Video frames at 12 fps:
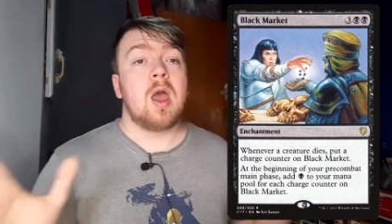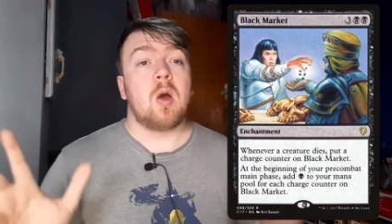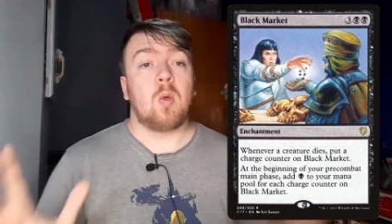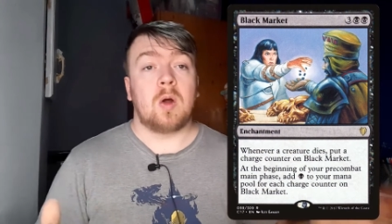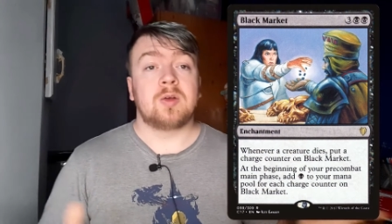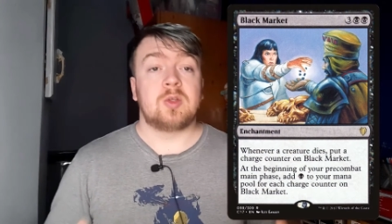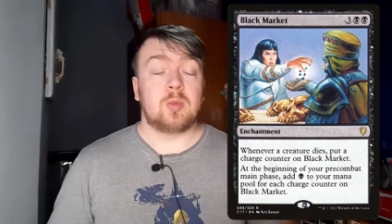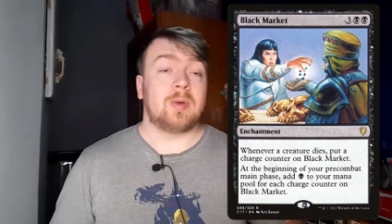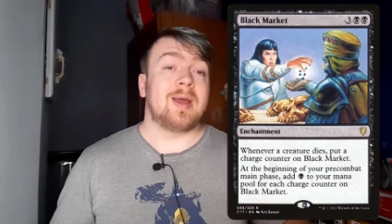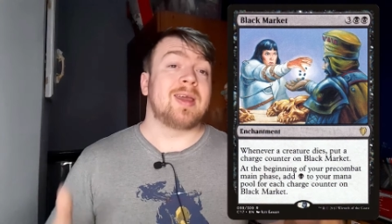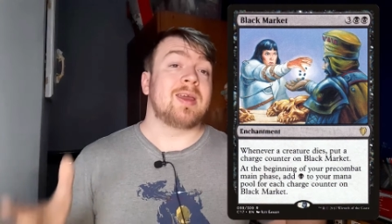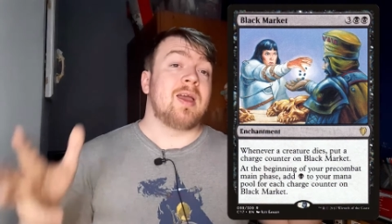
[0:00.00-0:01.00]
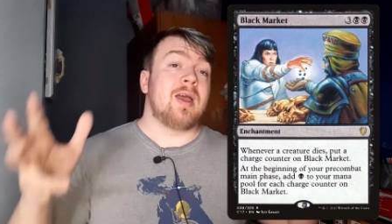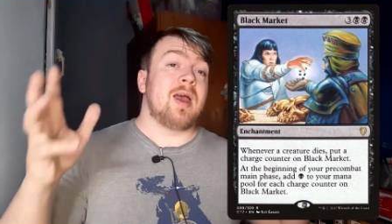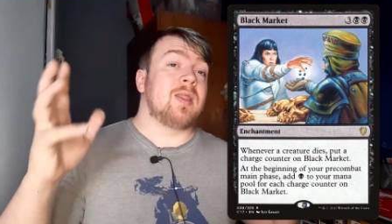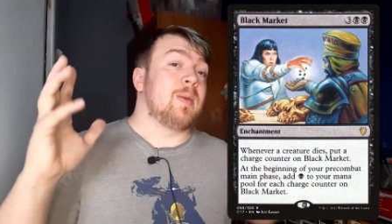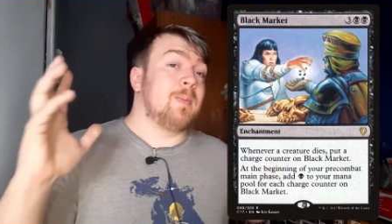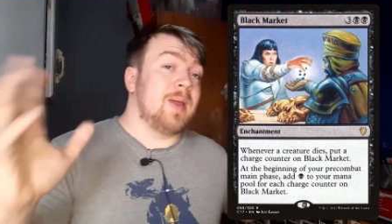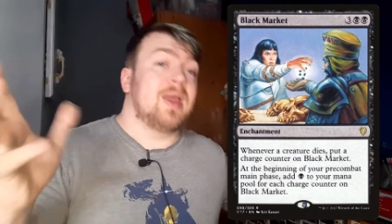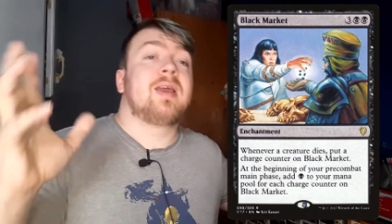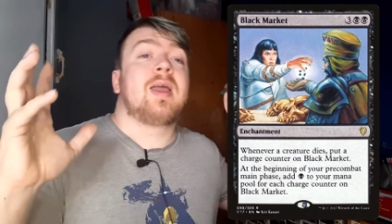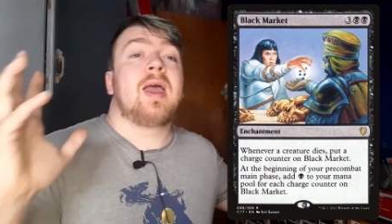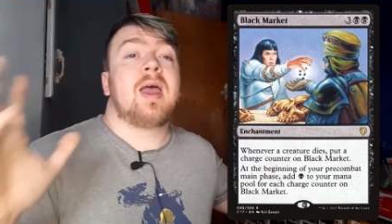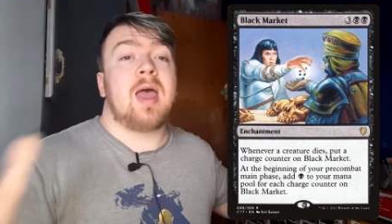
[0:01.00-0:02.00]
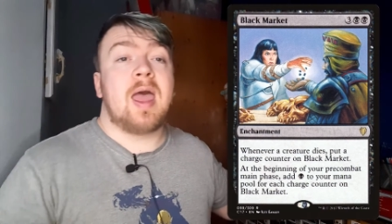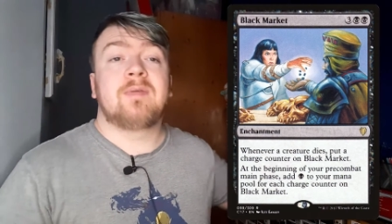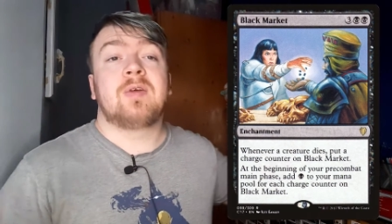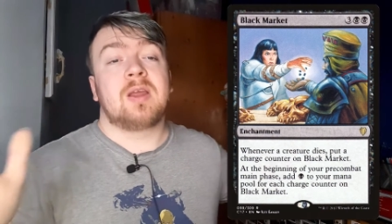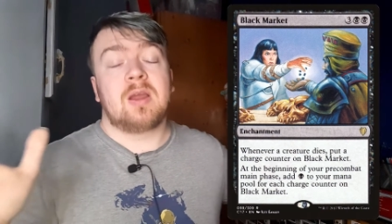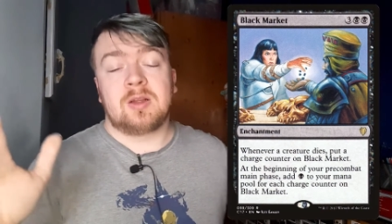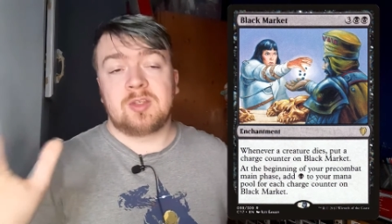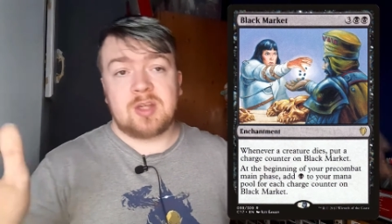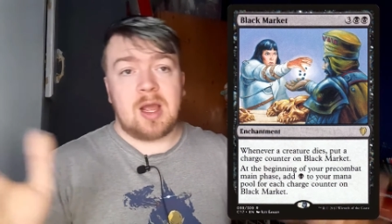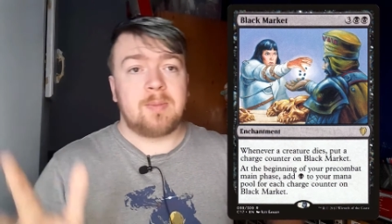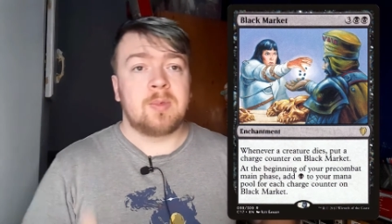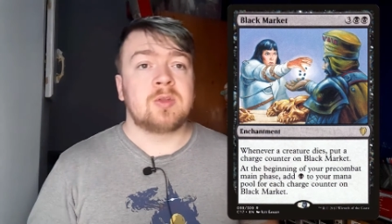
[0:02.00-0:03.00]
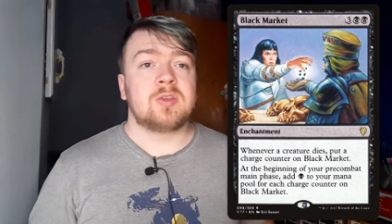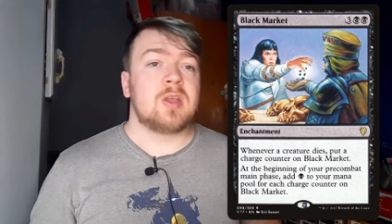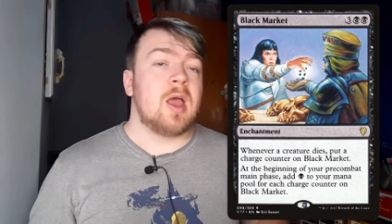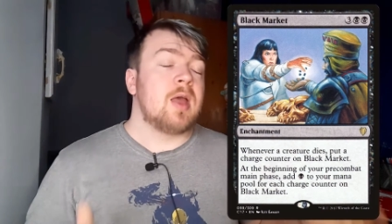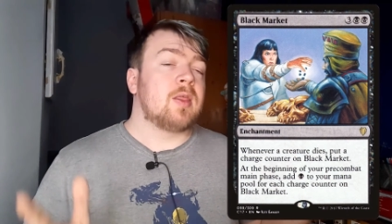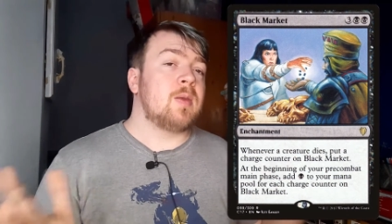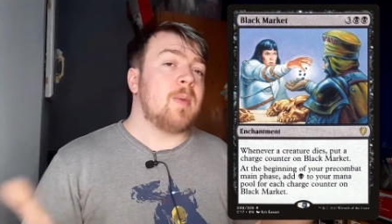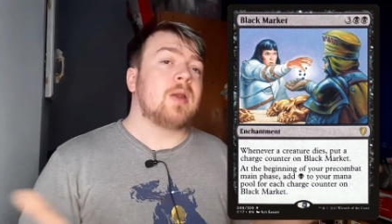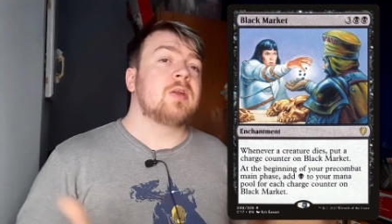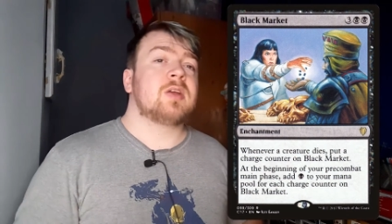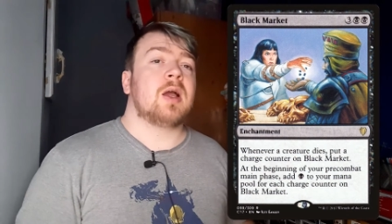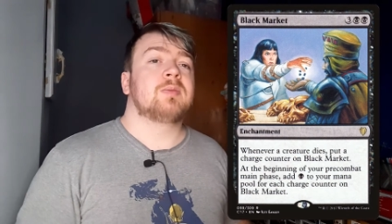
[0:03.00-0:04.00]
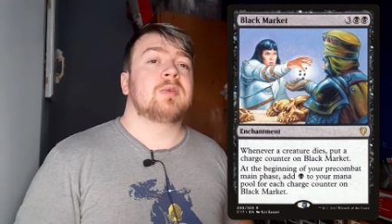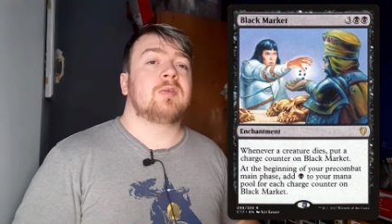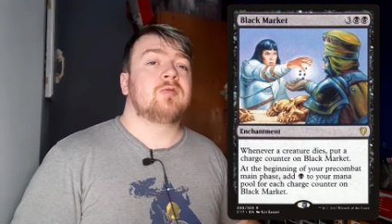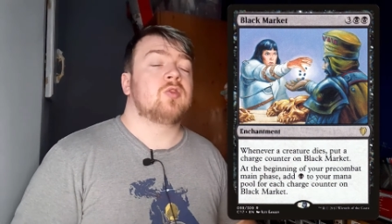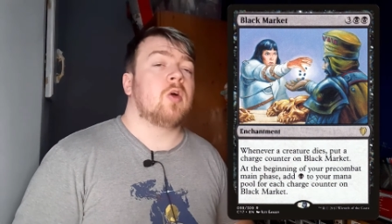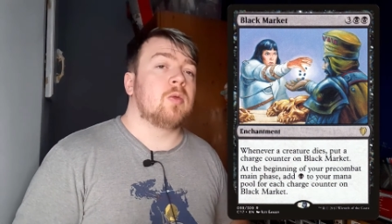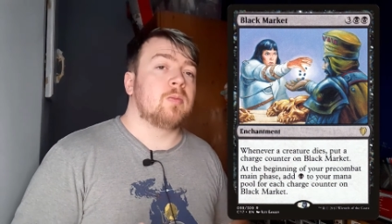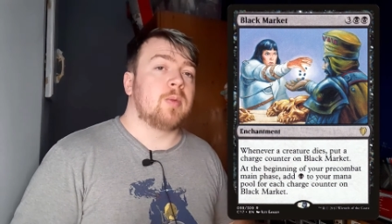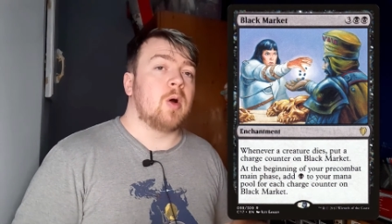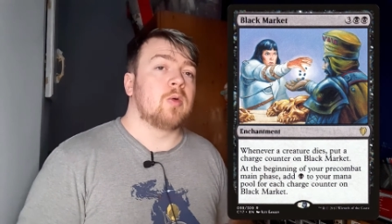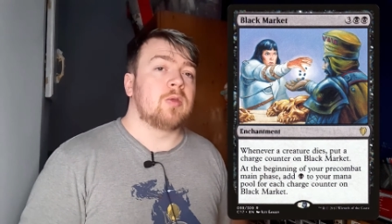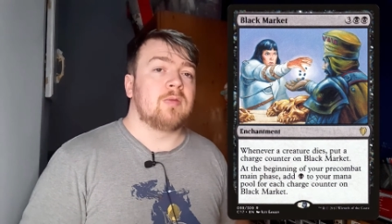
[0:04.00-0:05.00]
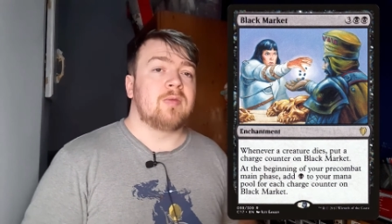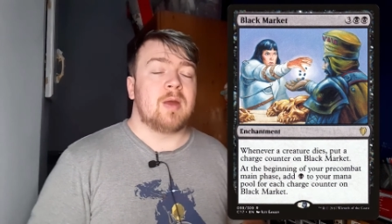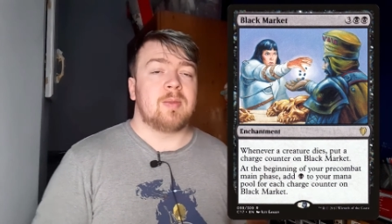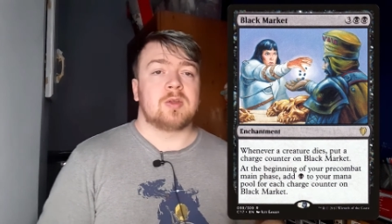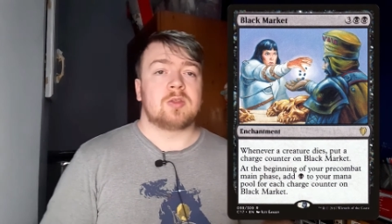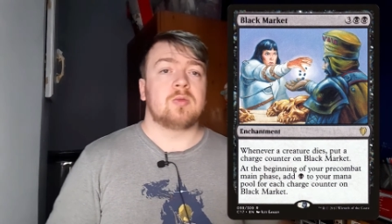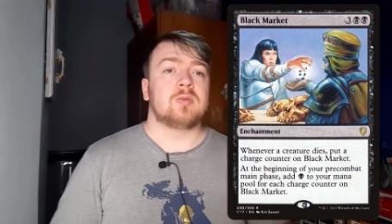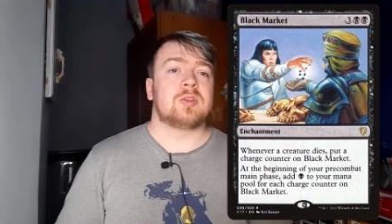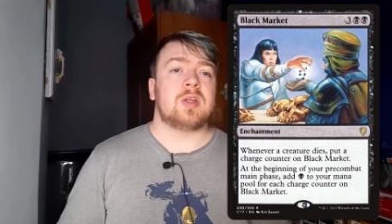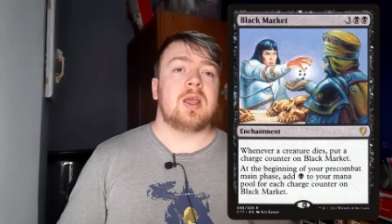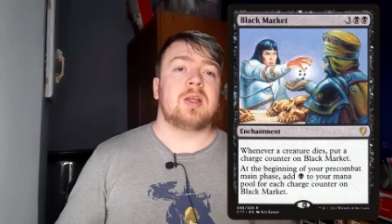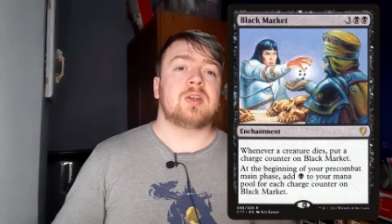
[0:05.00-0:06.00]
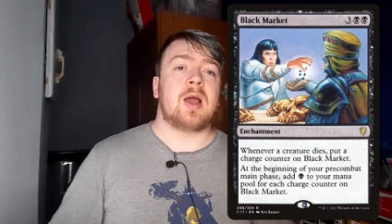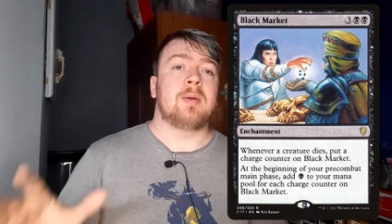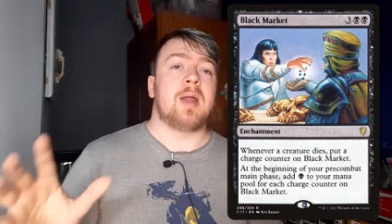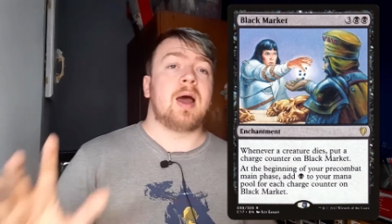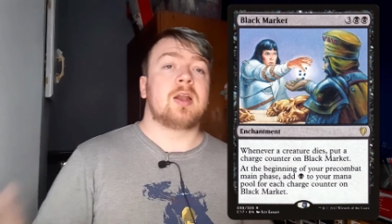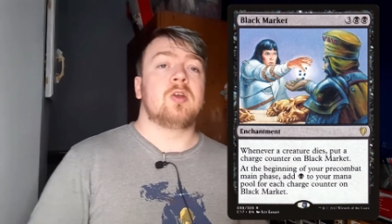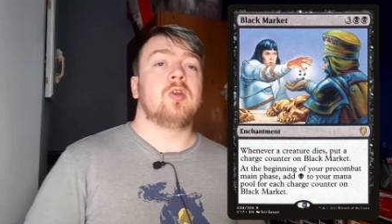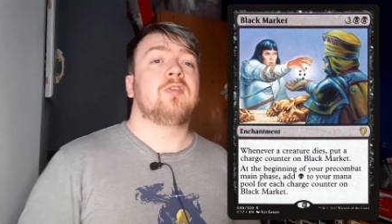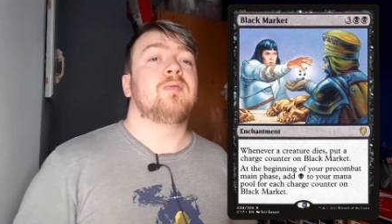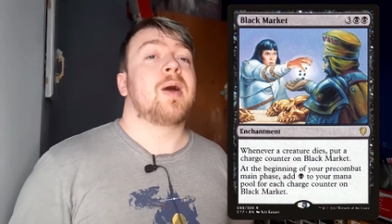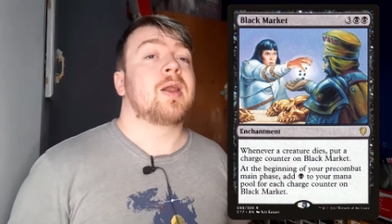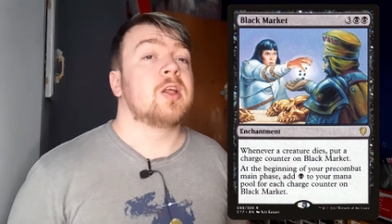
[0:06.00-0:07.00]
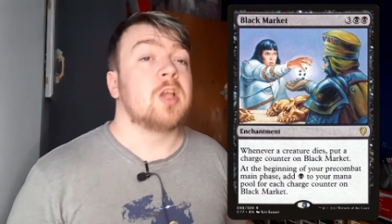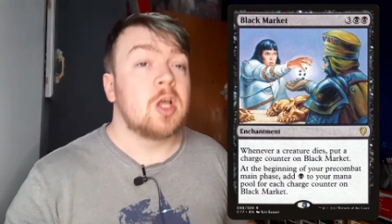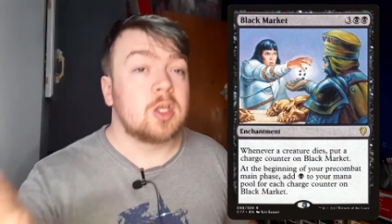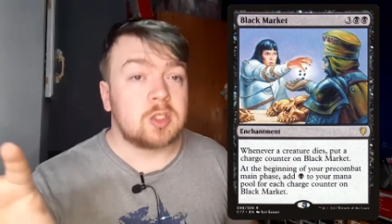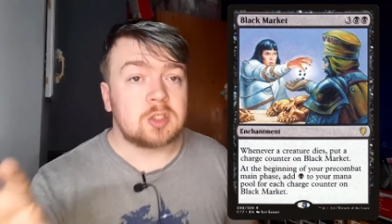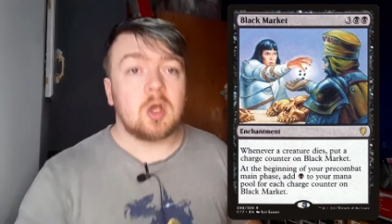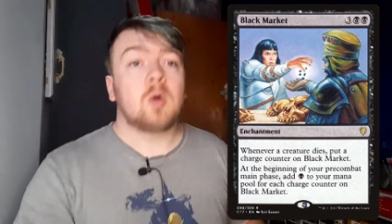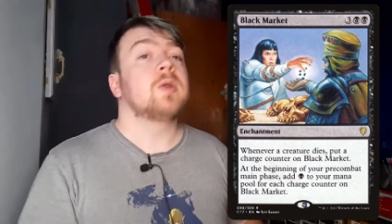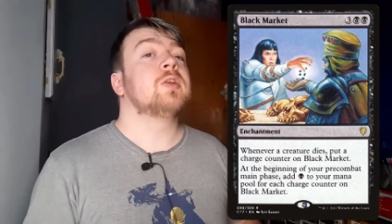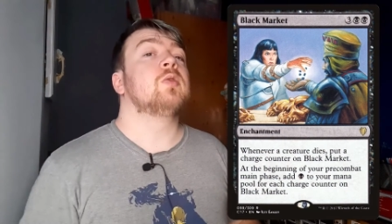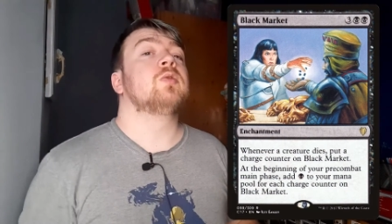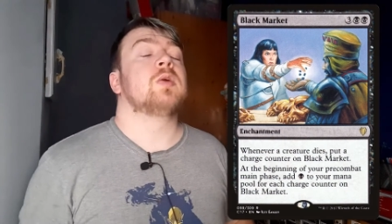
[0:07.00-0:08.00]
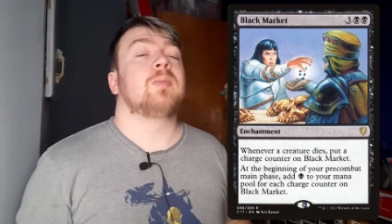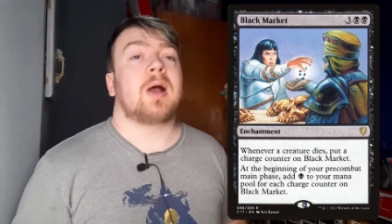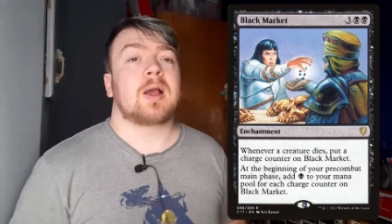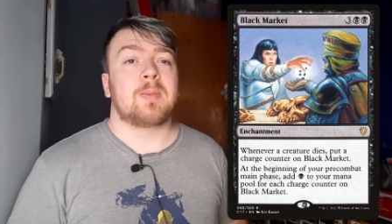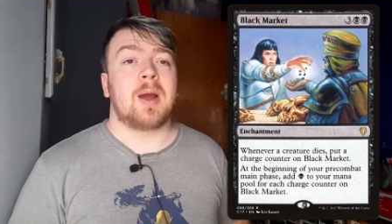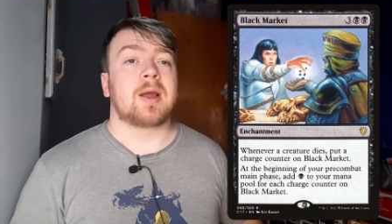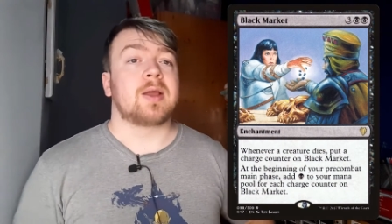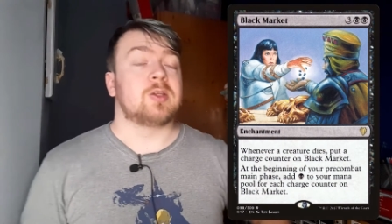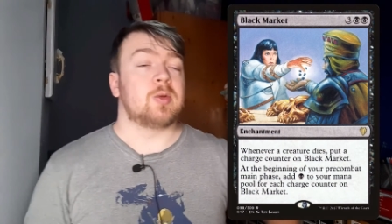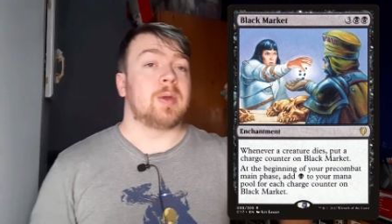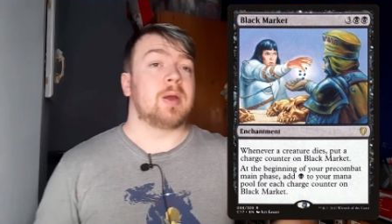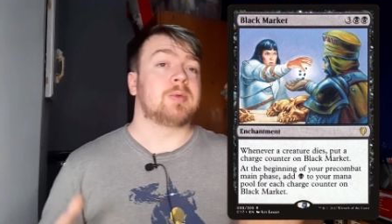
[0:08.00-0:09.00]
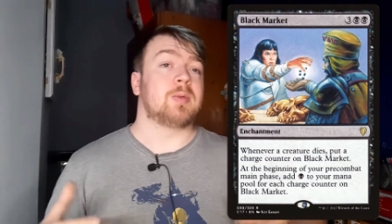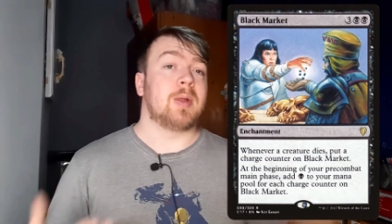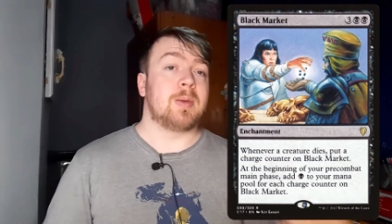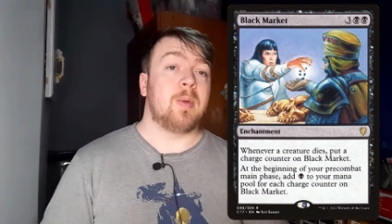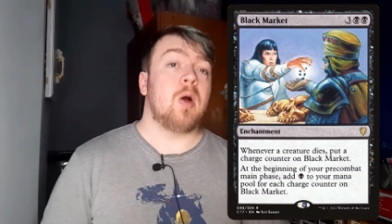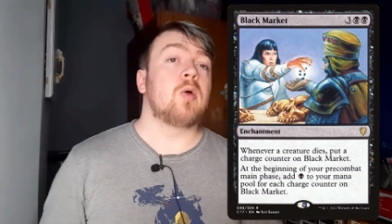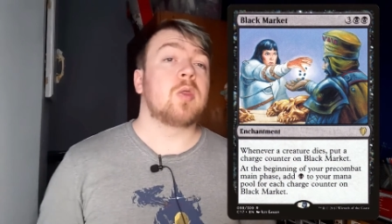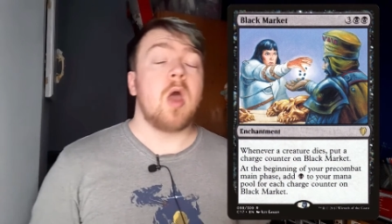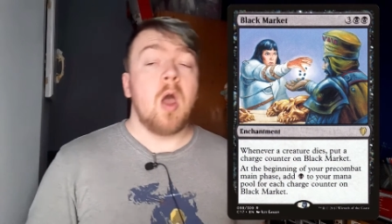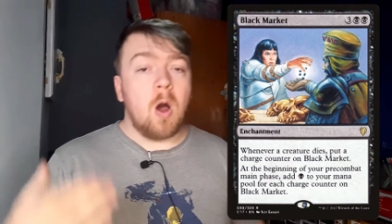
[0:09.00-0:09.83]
want to play the big heavy enchantments, the amount of times I've drawn both of them at some stage and had enough mana solely due to Black Market to be able to play both,